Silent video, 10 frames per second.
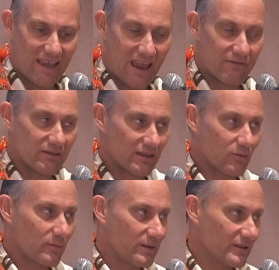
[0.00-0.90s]
Everything
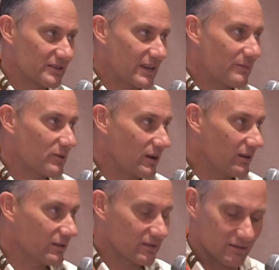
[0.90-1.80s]
would be the same
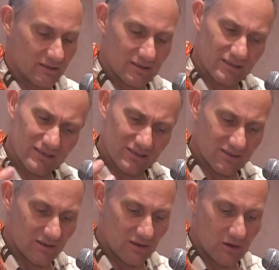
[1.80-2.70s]
color. There's
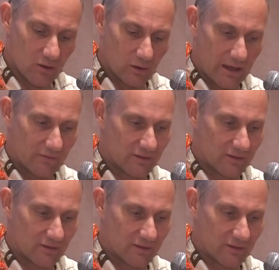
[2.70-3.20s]
no life